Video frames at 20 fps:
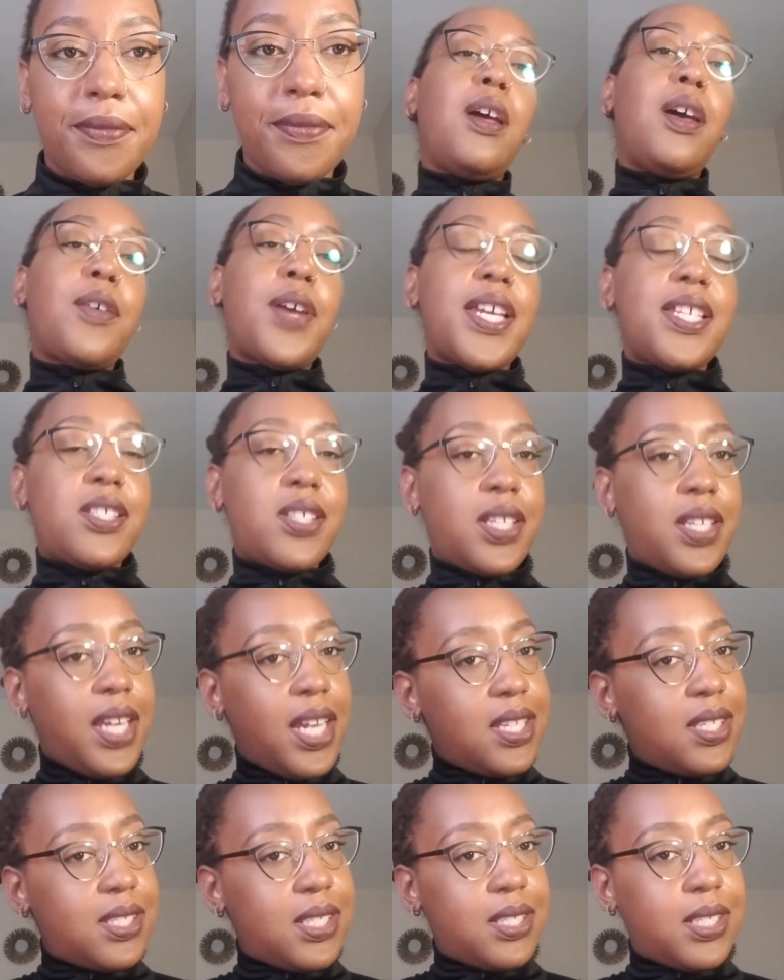Okay, so
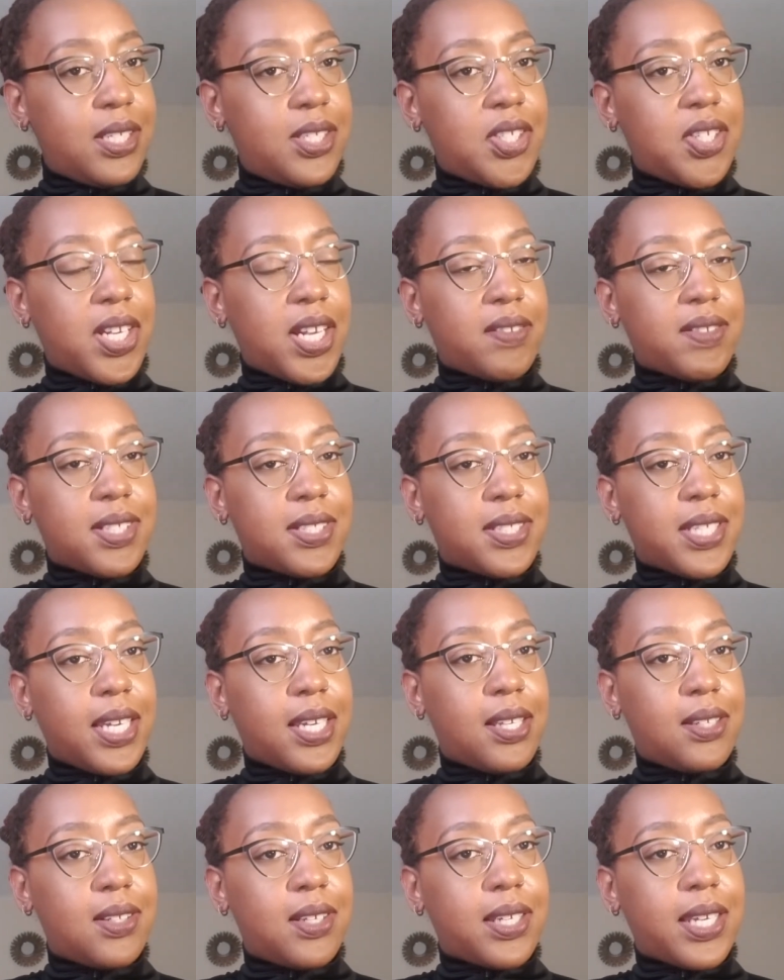next thing that you have to take a
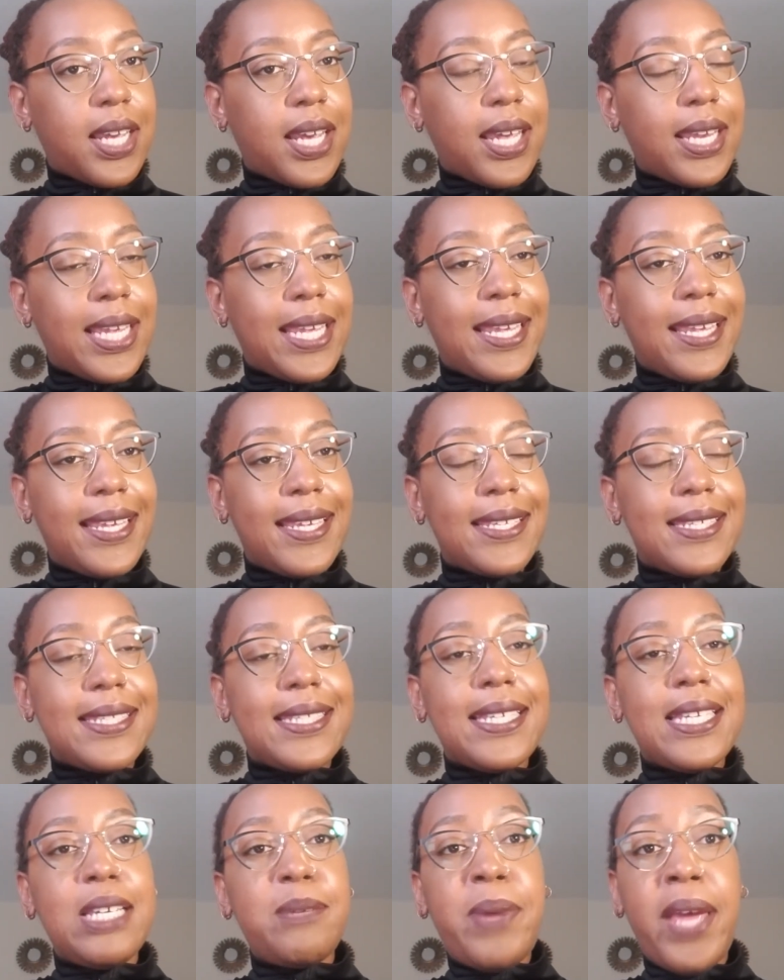look at is
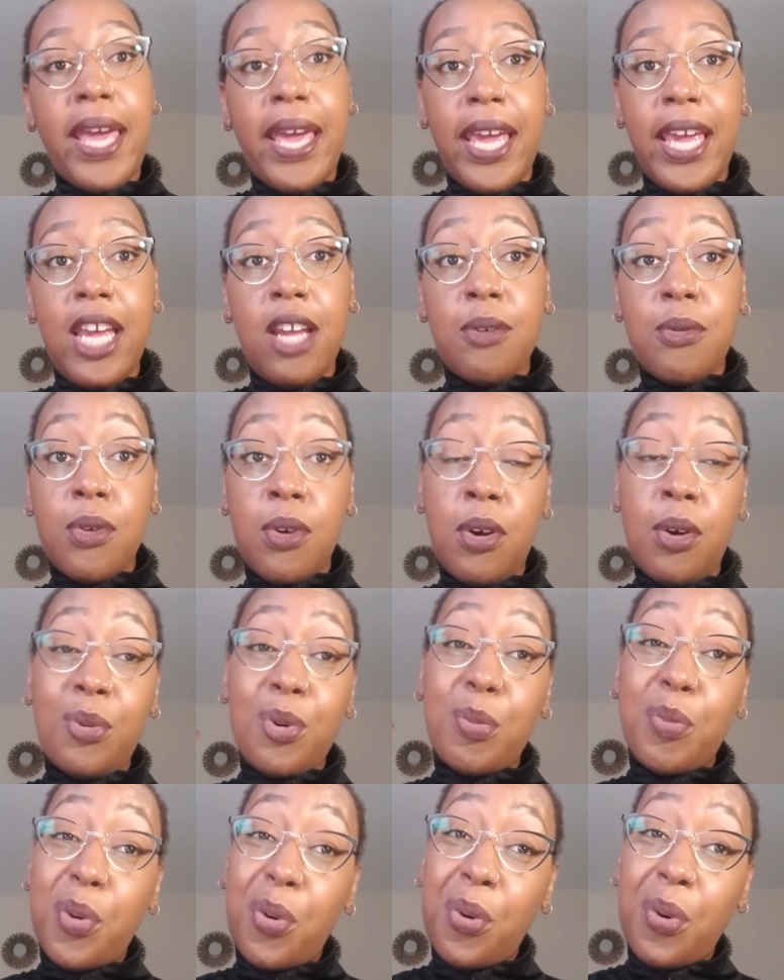the payroll
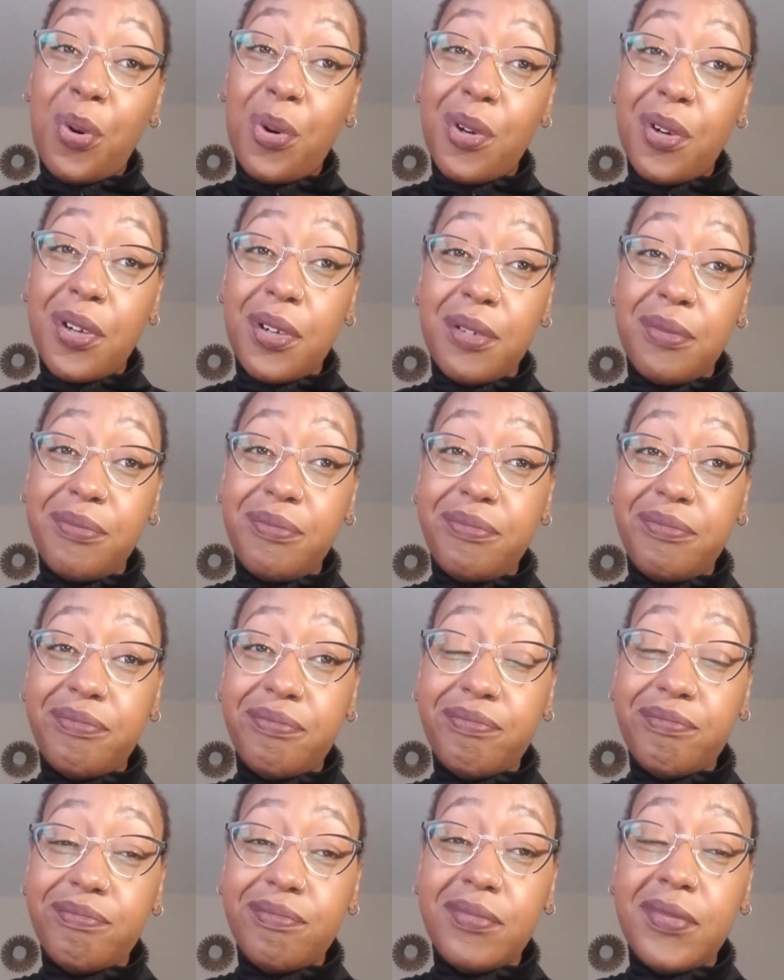report.
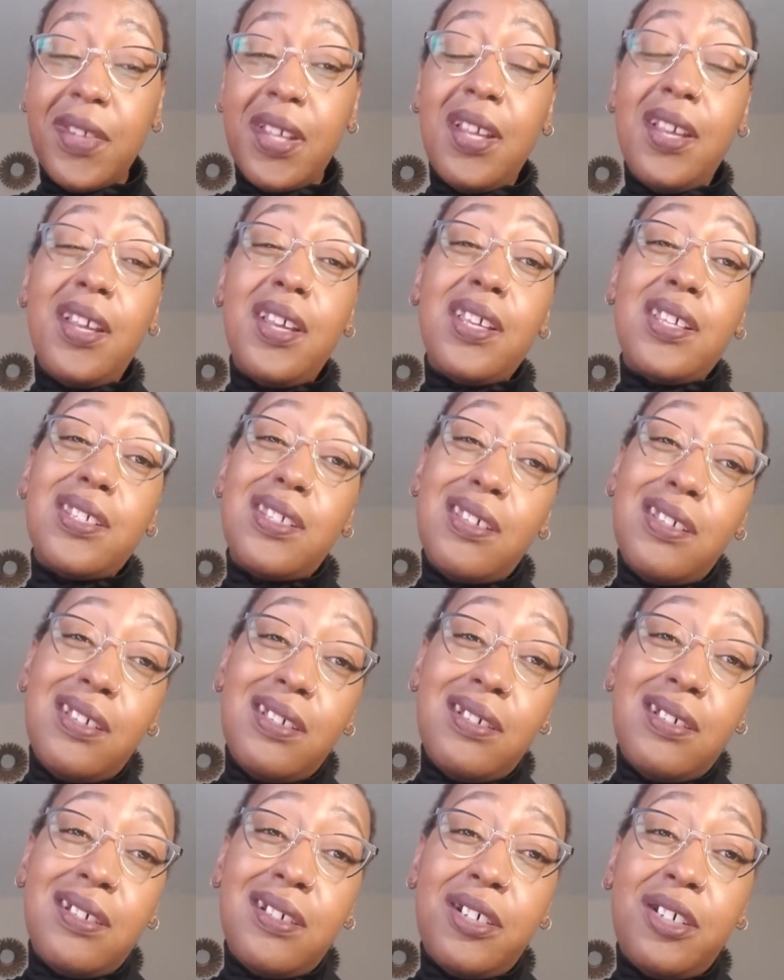
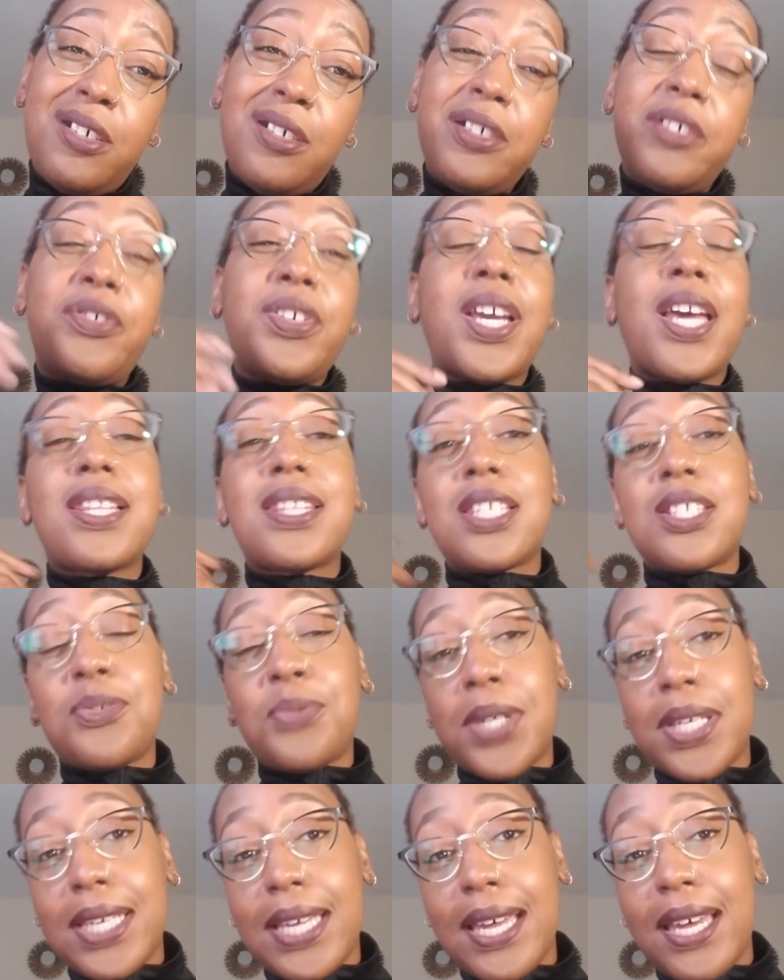So if you got this
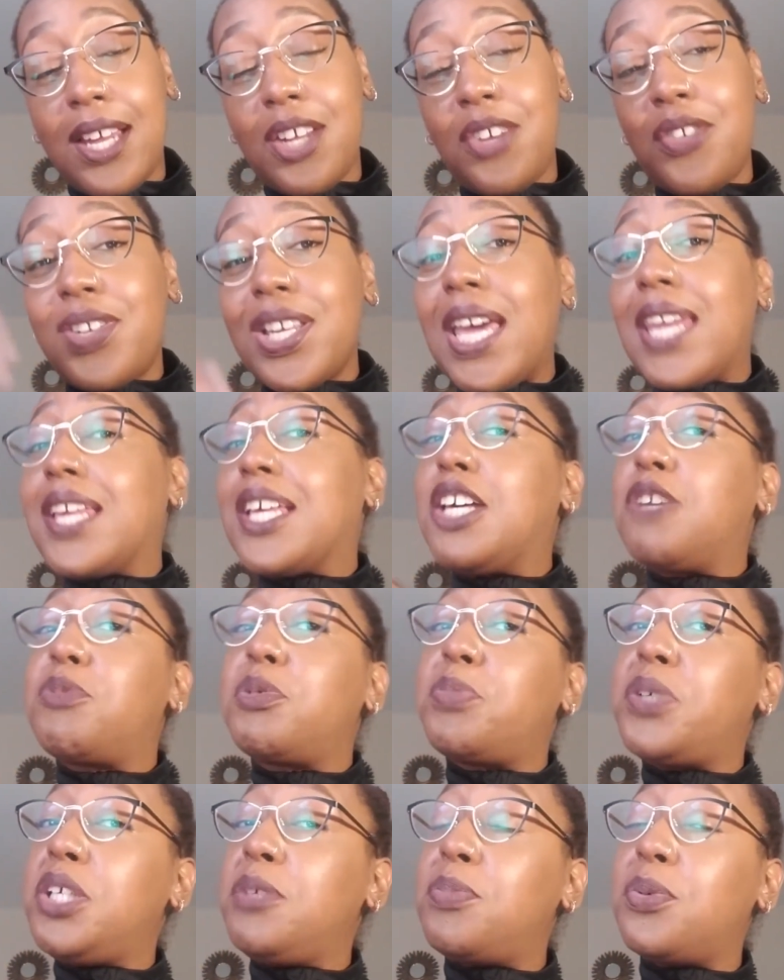one guy or you got a couple
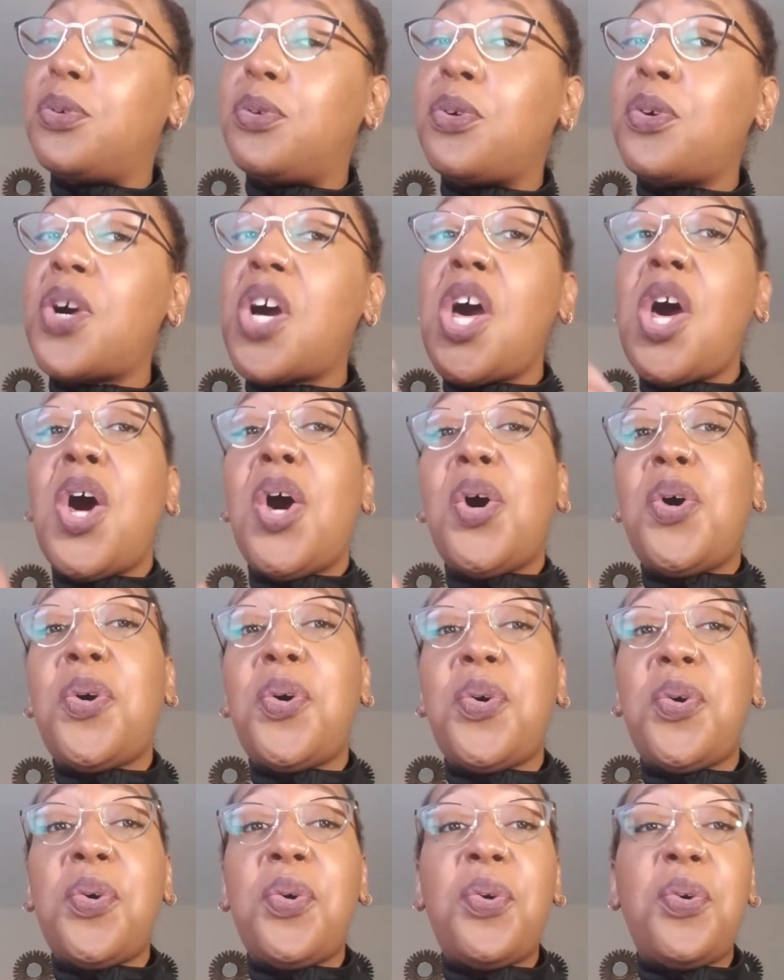people
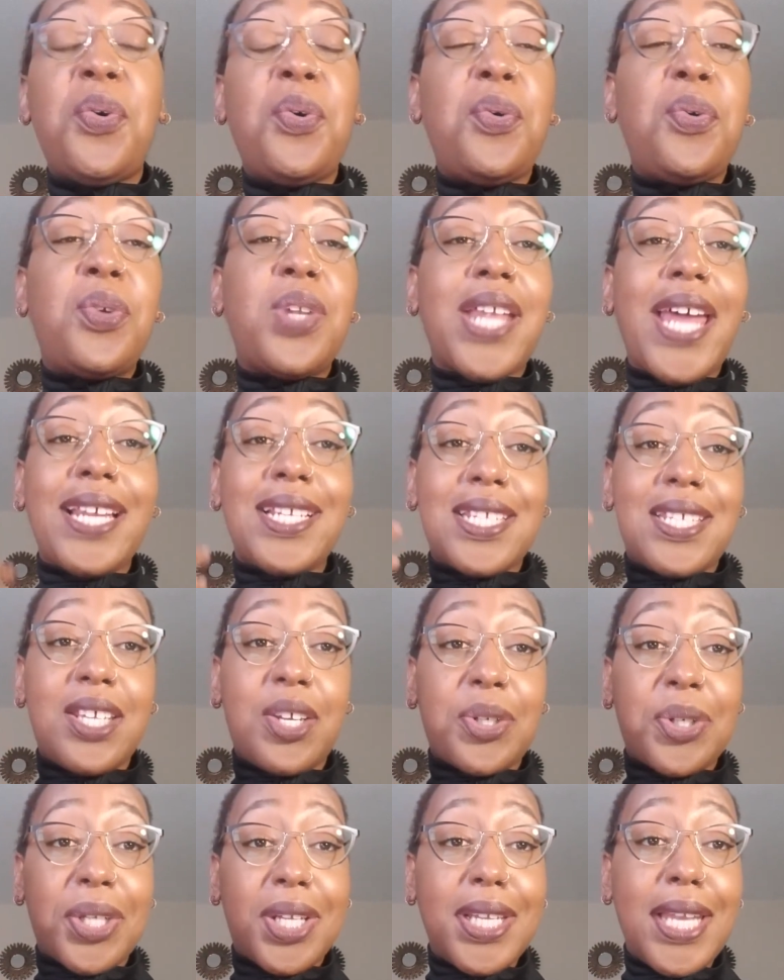who like to sit
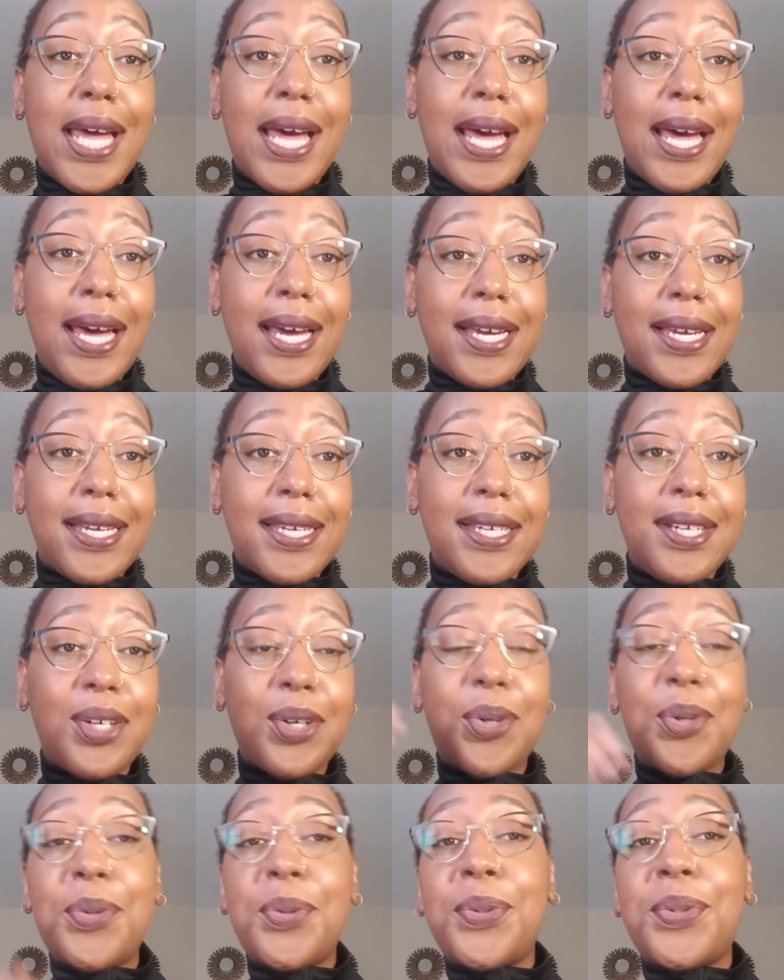on the clock,
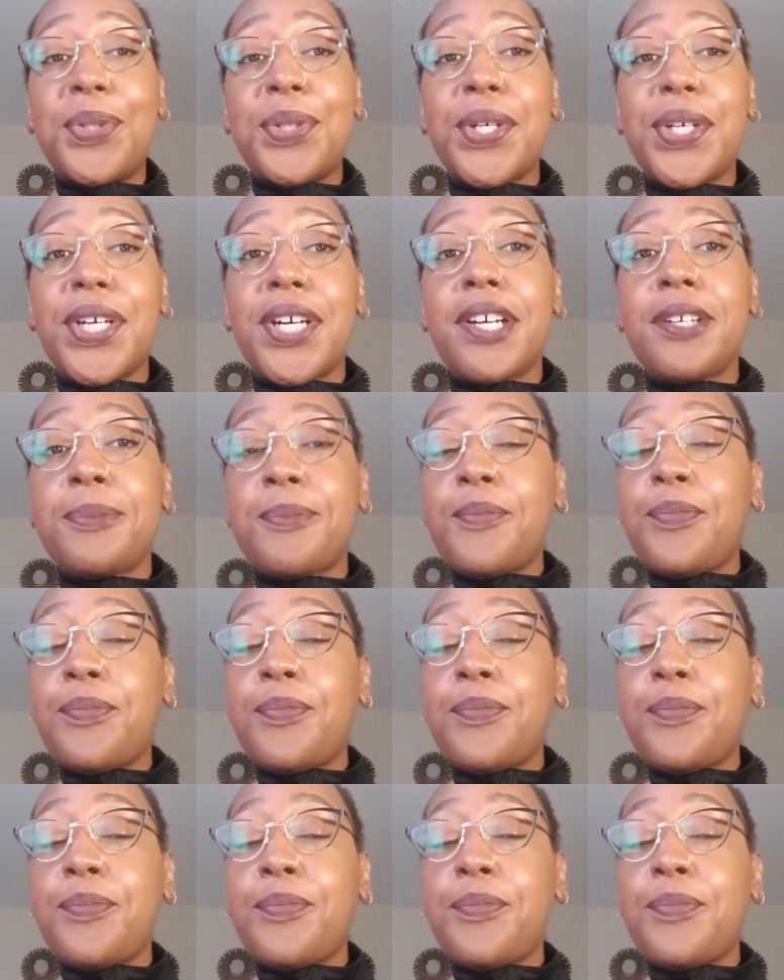or